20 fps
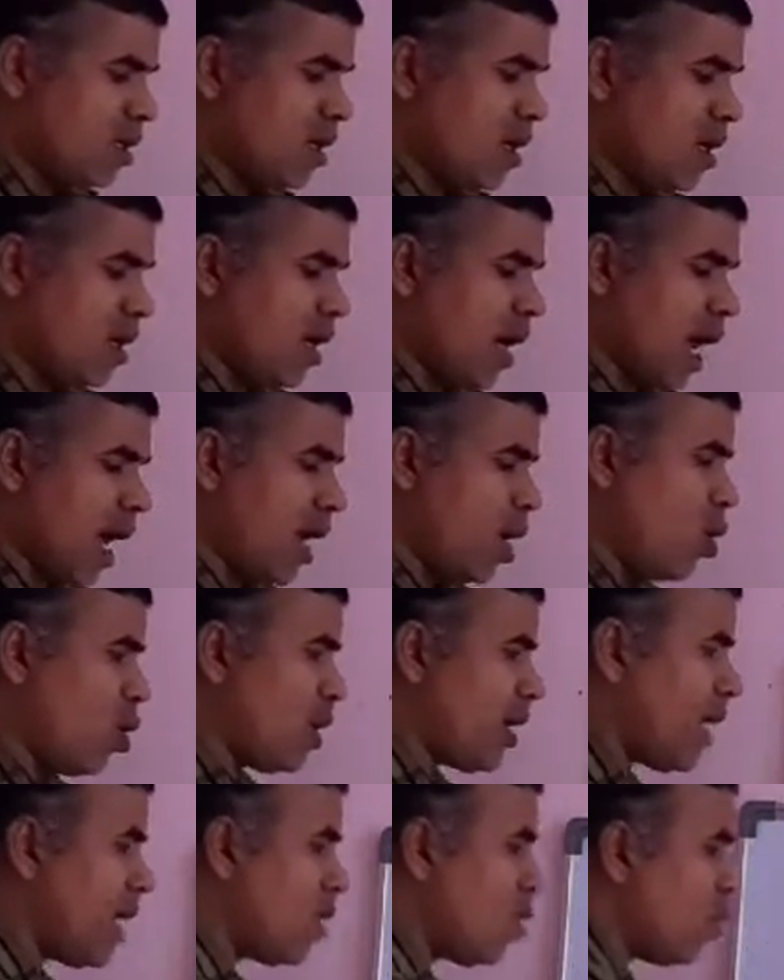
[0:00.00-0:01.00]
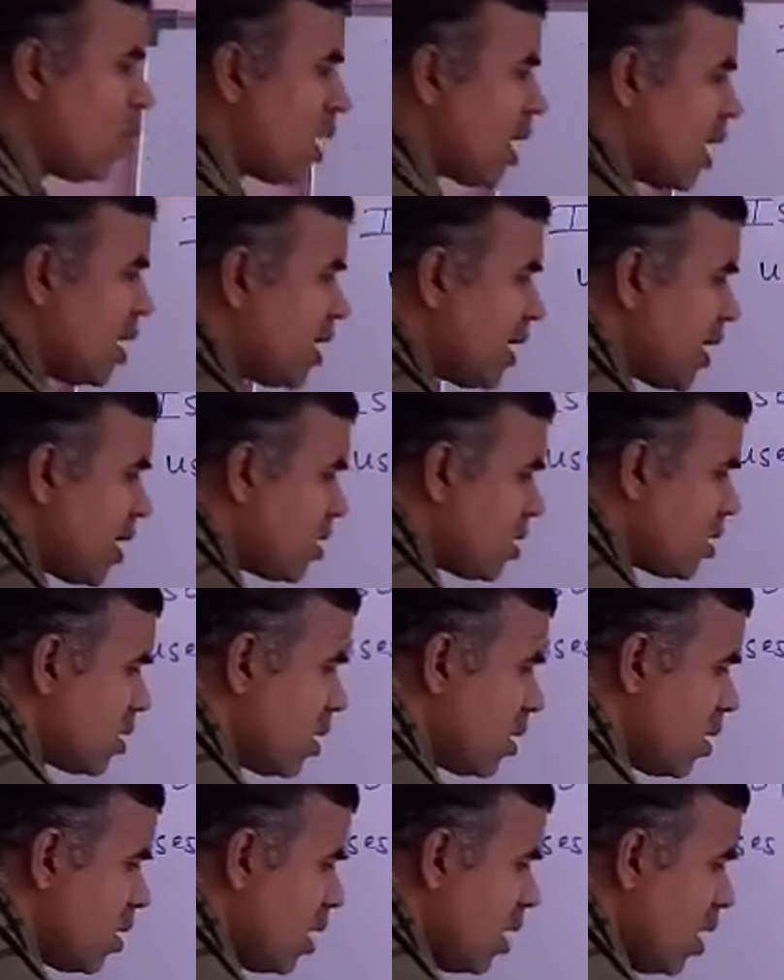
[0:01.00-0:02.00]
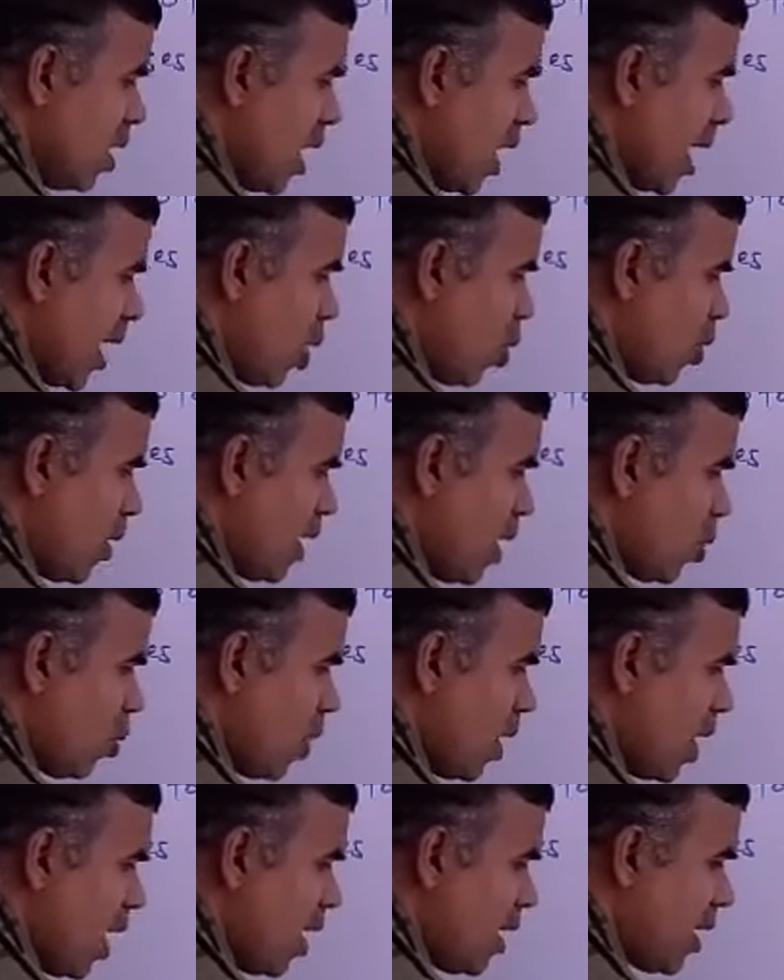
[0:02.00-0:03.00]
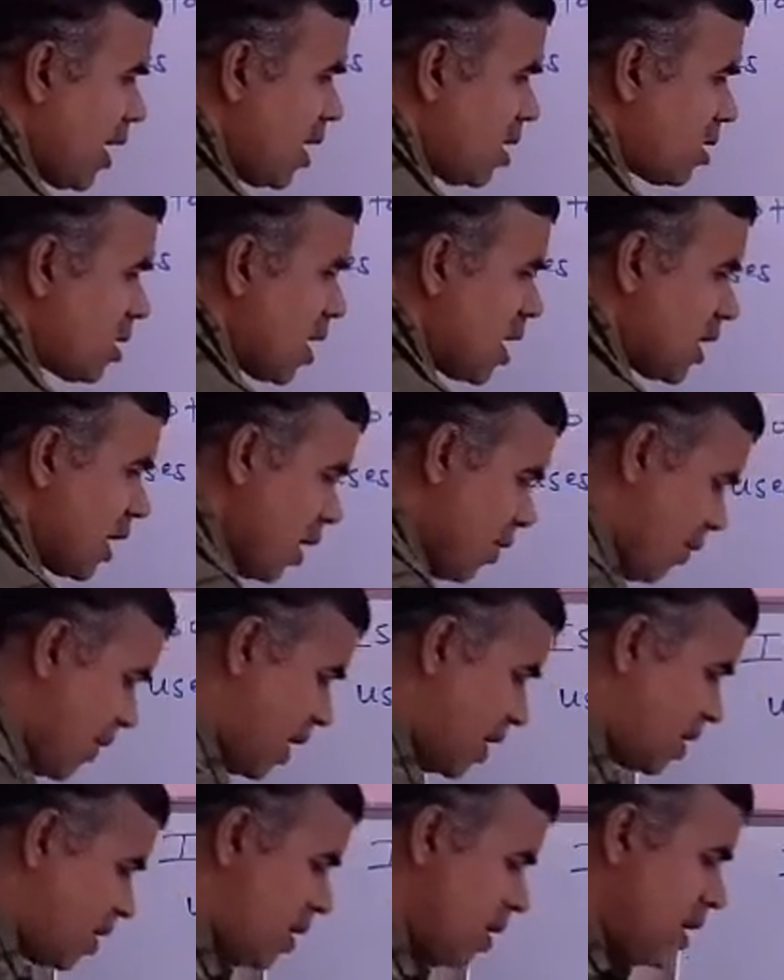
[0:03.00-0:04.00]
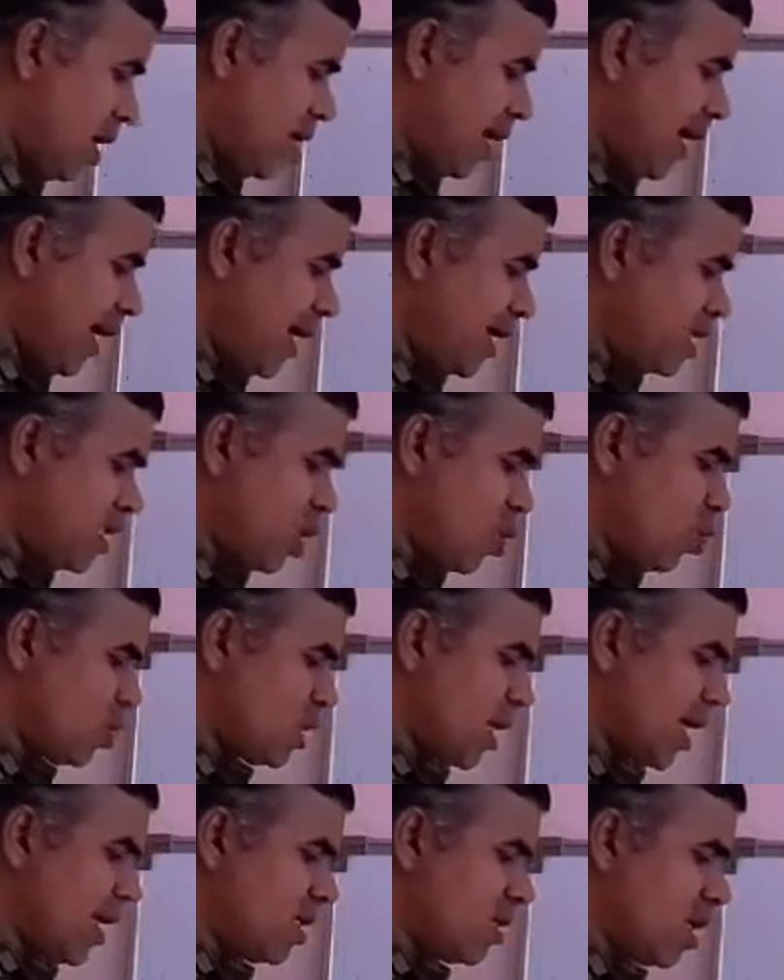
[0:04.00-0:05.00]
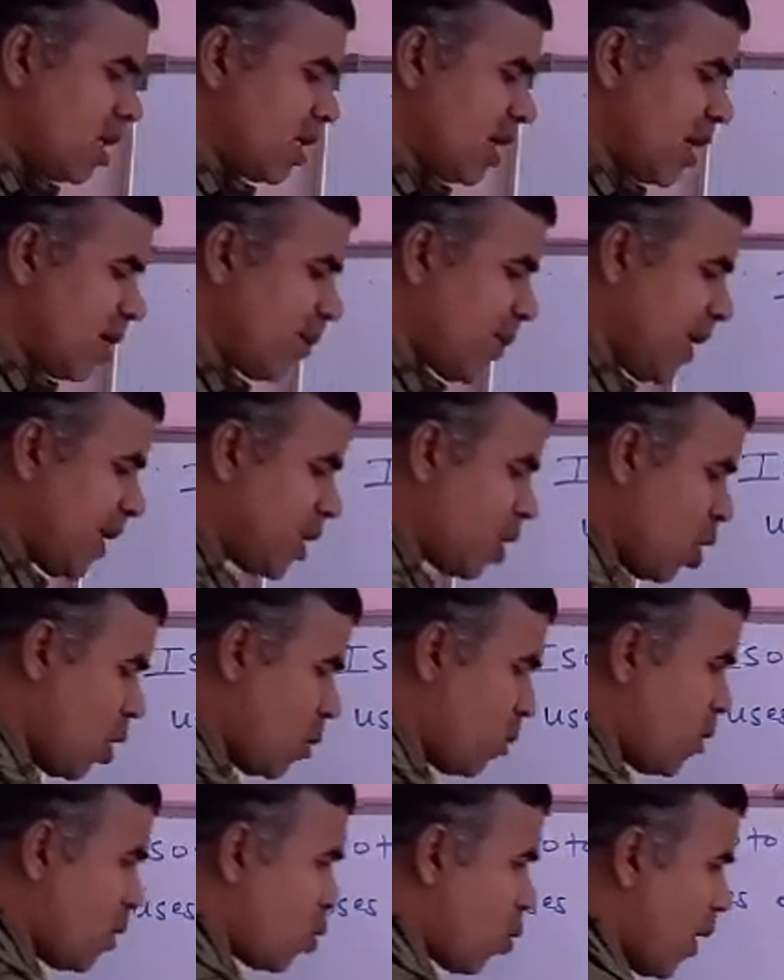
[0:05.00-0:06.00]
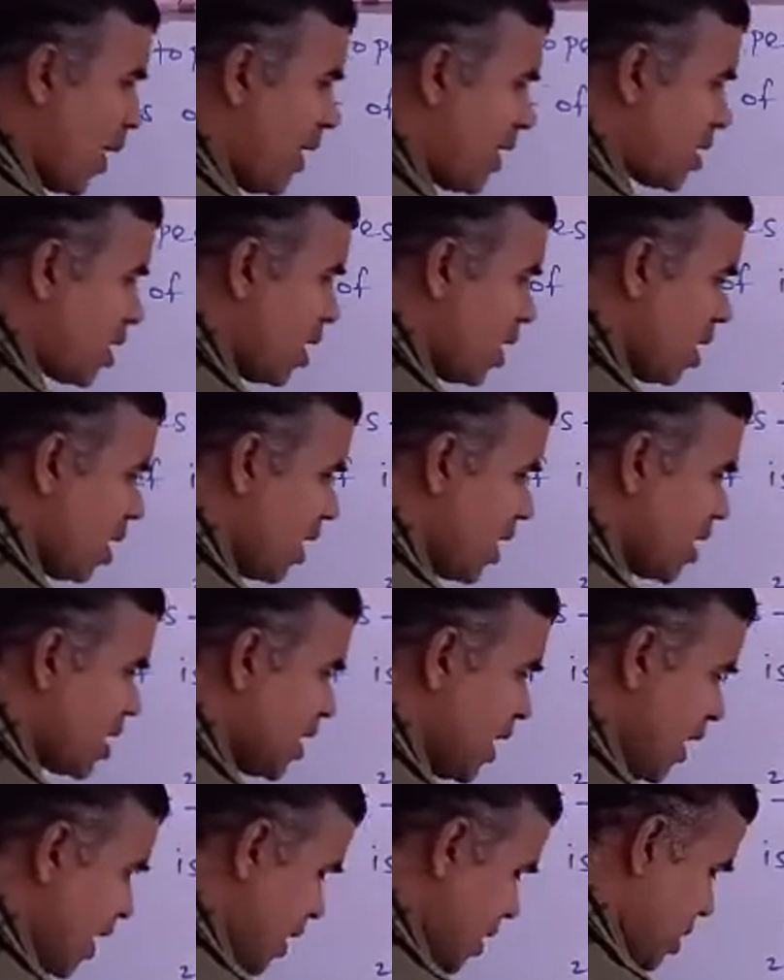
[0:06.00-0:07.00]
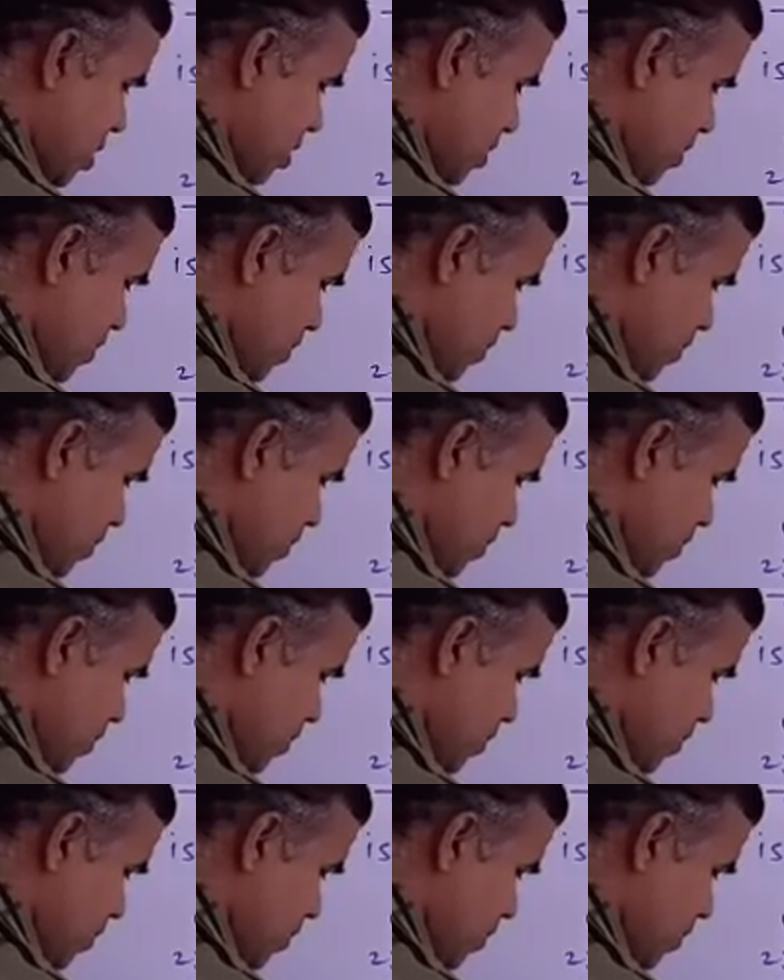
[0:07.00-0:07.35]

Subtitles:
third, iodine 131 is used in the treatment of goiter disease.